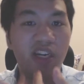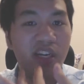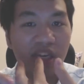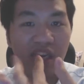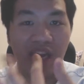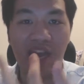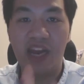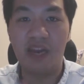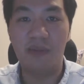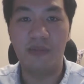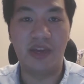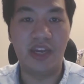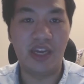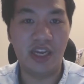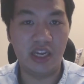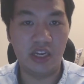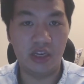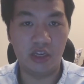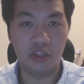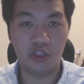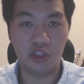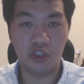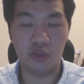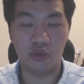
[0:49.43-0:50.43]
the anime
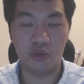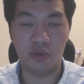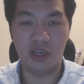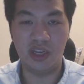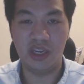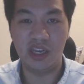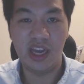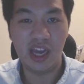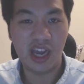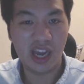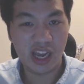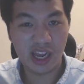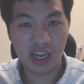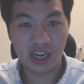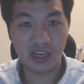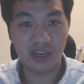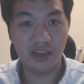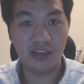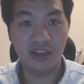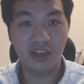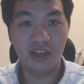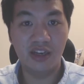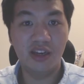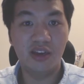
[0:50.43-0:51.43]
industry
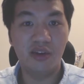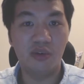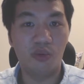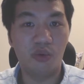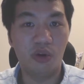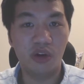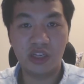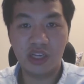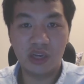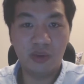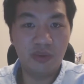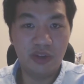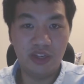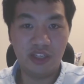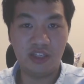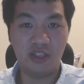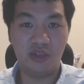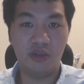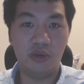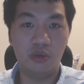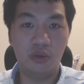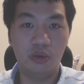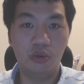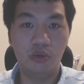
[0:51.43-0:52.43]
and what can we
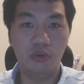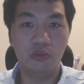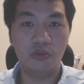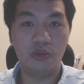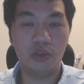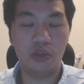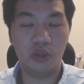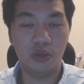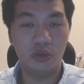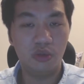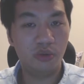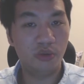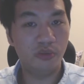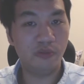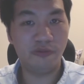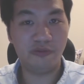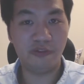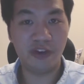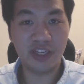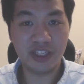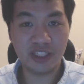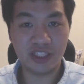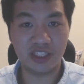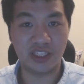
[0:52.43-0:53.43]
do to
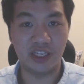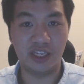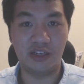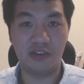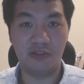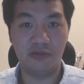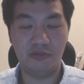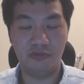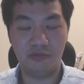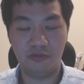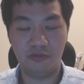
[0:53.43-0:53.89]
fix it.